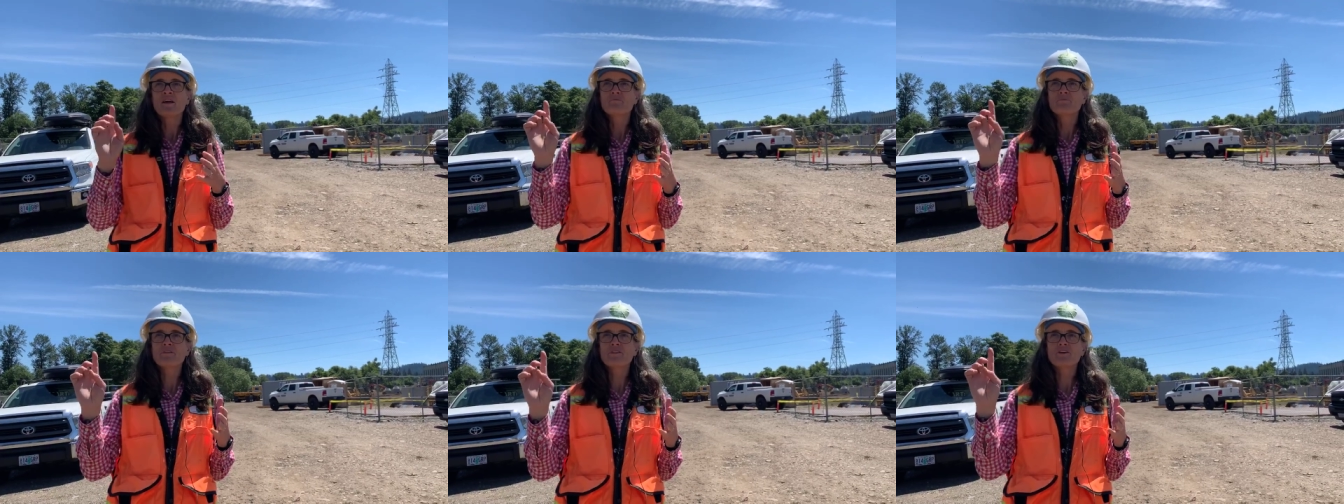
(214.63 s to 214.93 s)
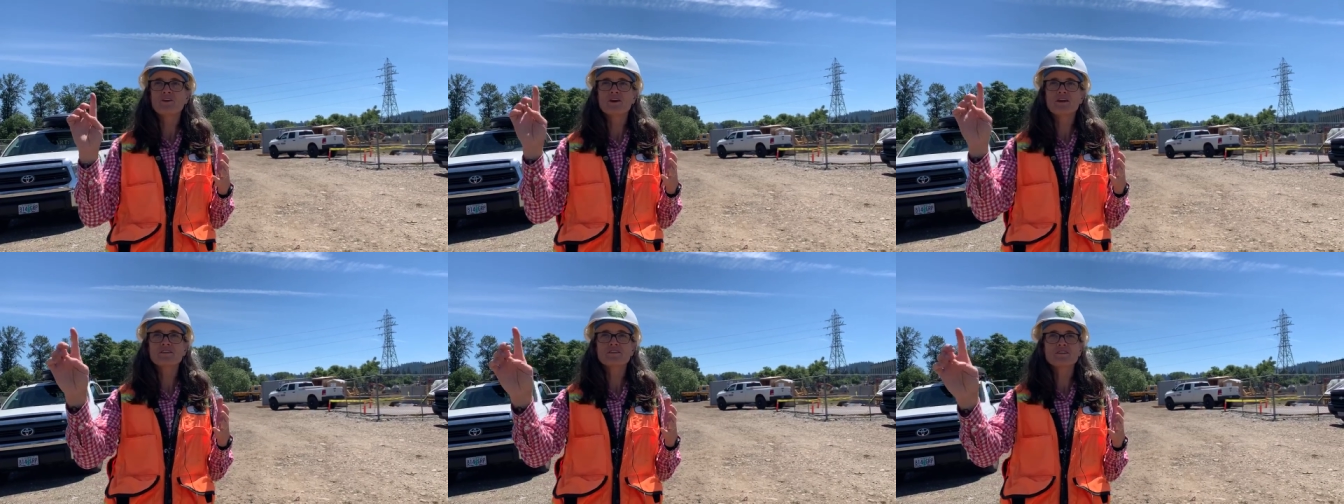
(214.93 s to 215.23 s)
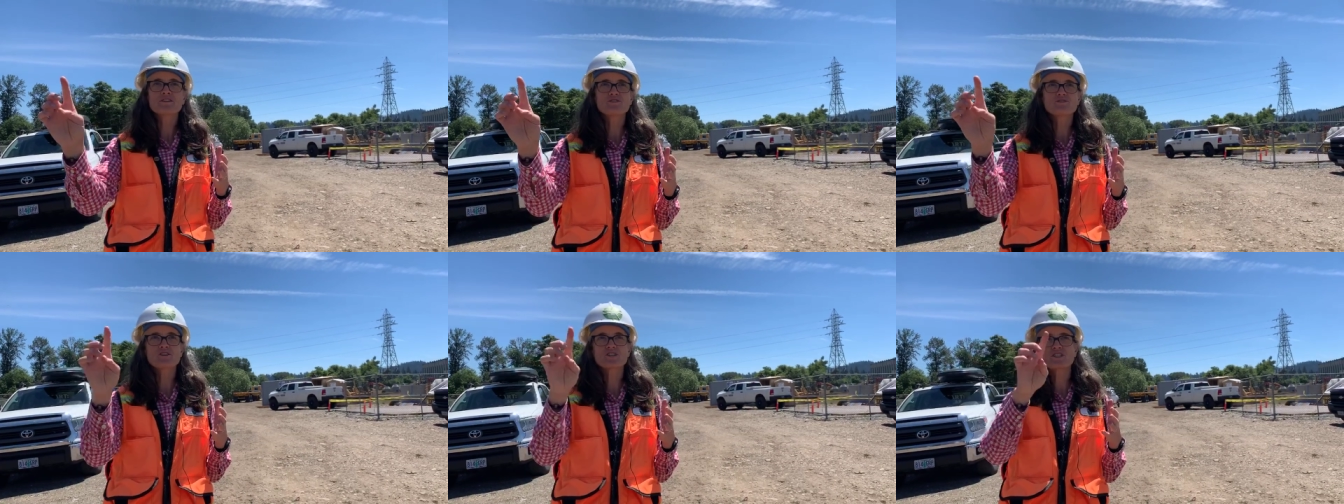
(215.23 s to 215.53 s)
but there is
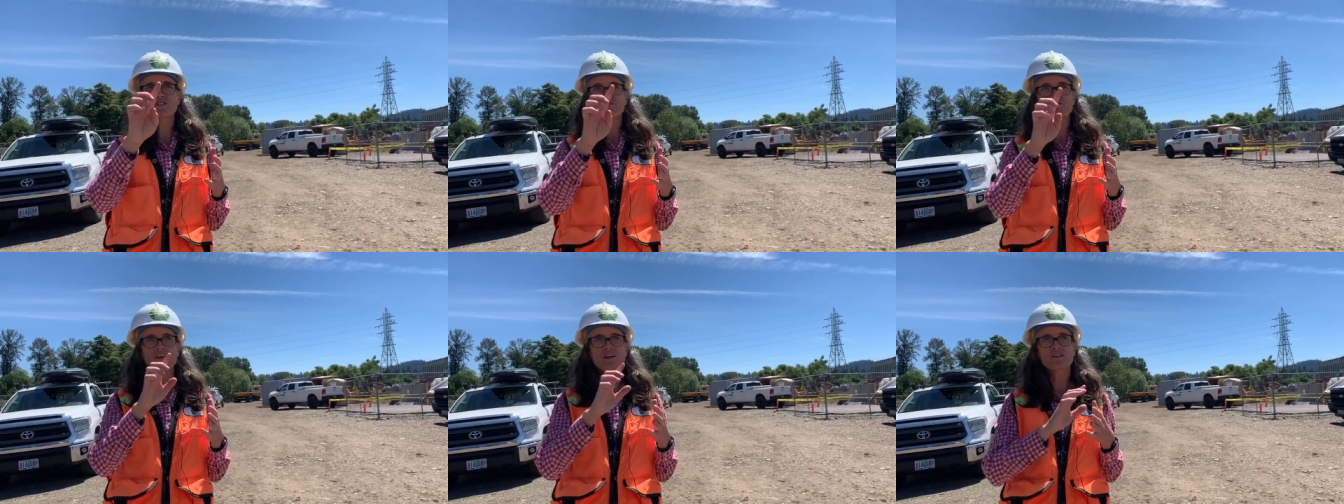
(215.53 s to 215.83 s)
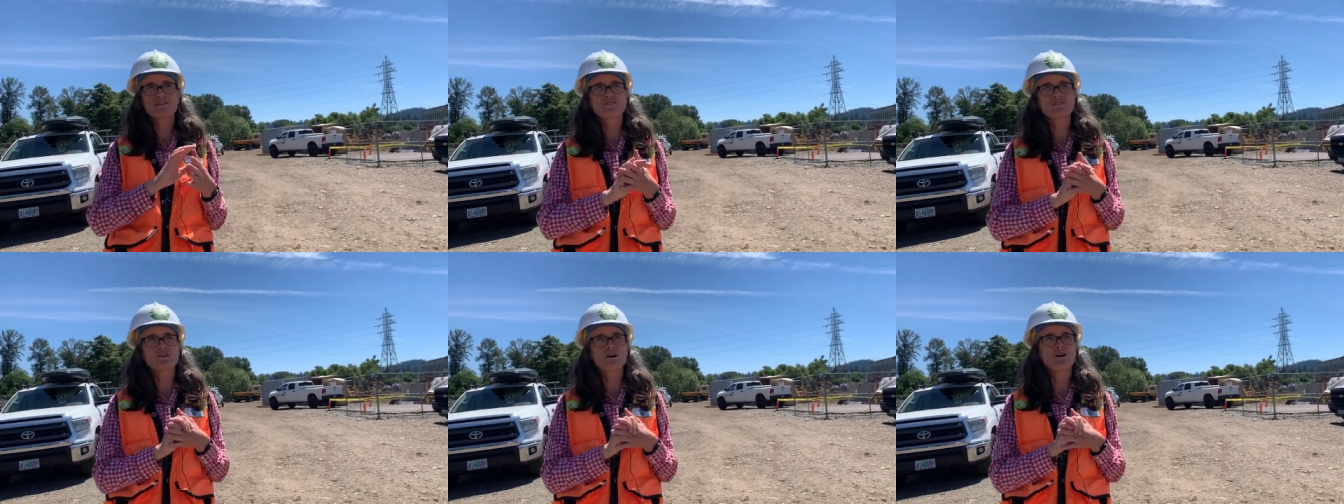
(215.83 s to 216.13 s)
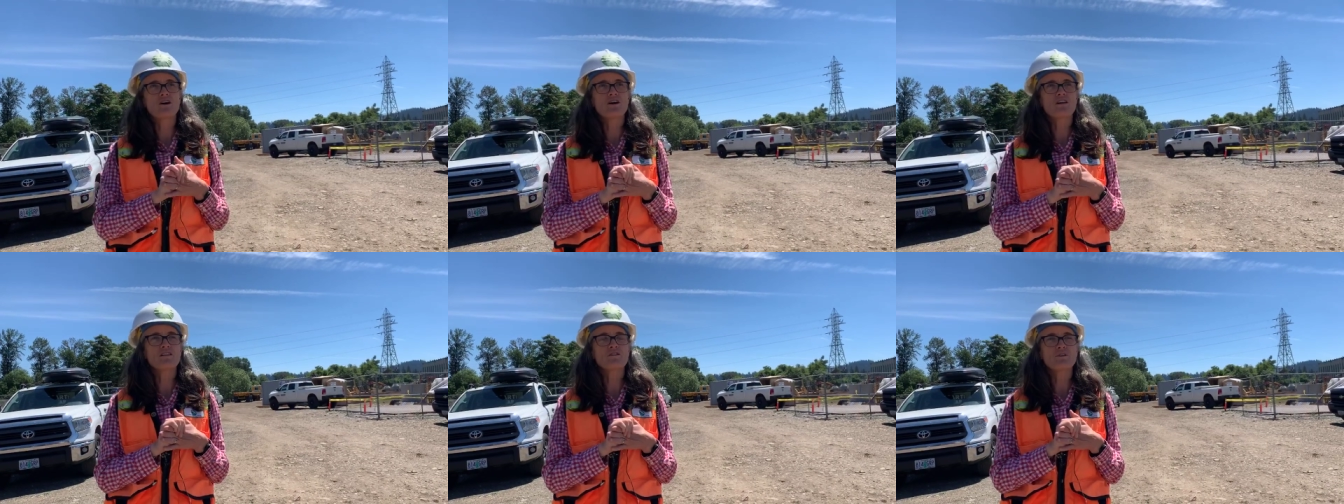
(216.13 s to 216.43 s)
construction fence
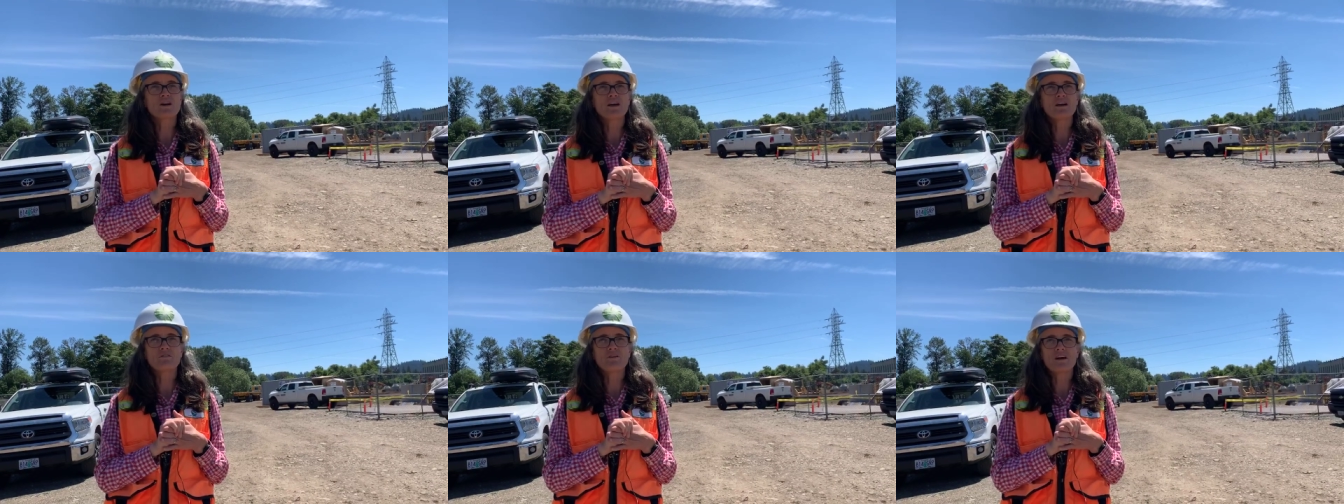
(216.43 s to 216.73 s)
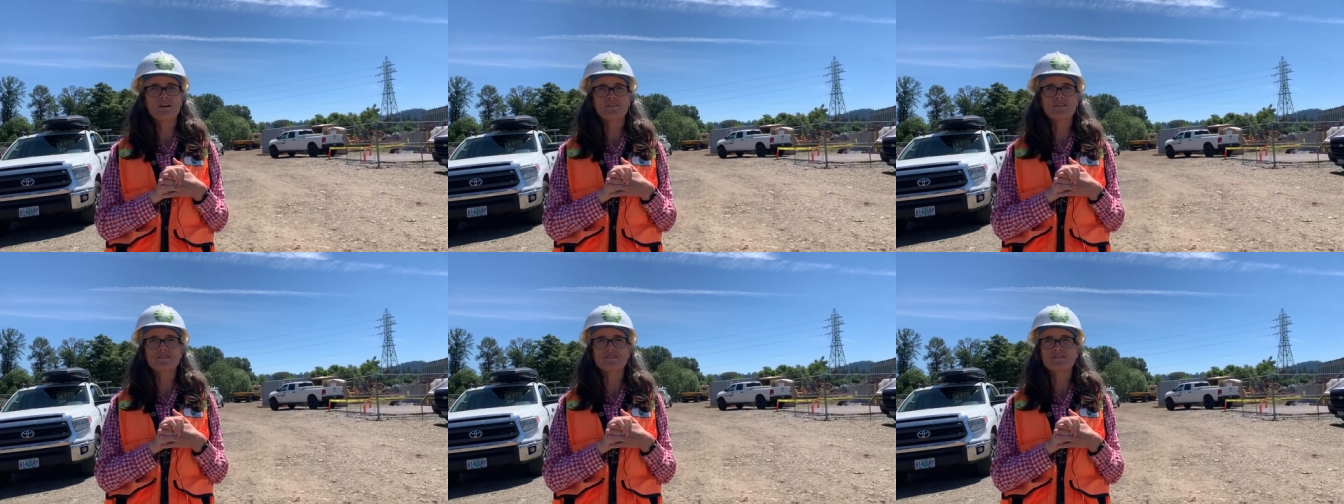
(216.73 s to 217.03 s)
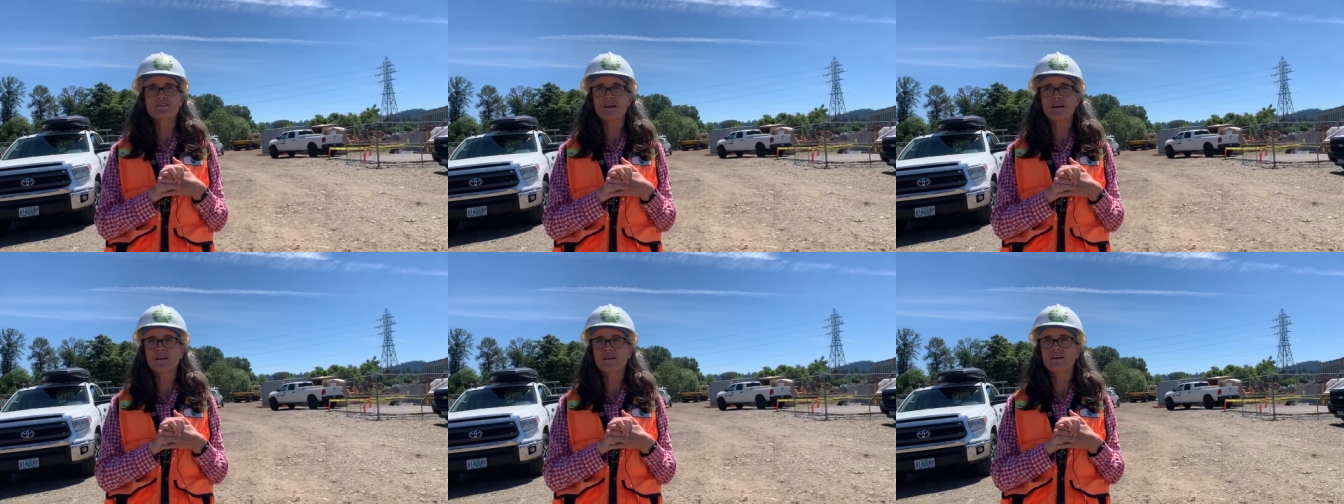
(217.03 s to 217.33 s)
all the way around this
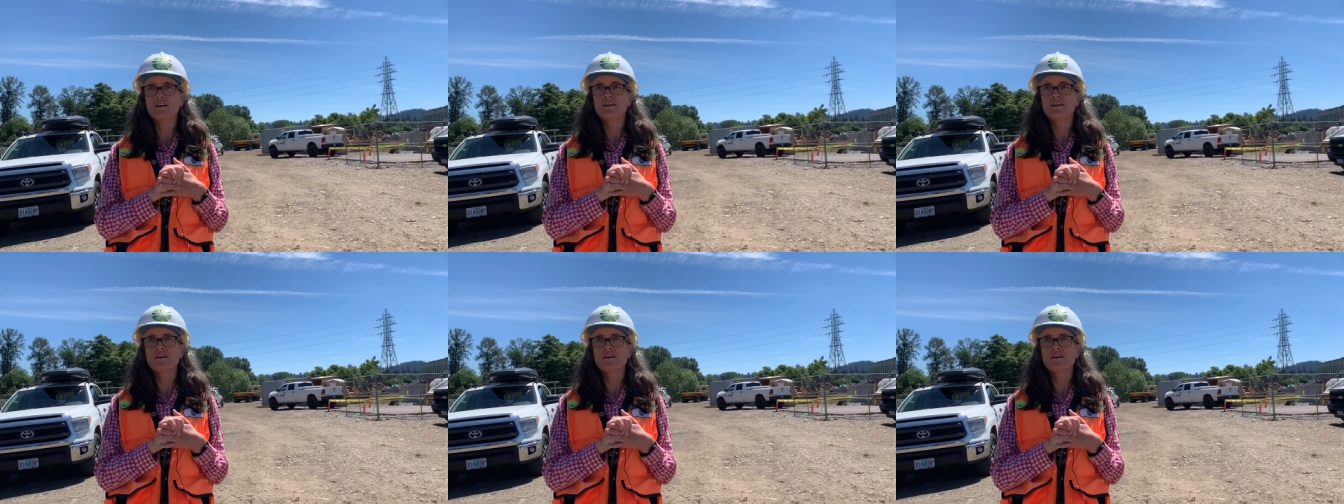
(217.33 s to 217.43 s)
site,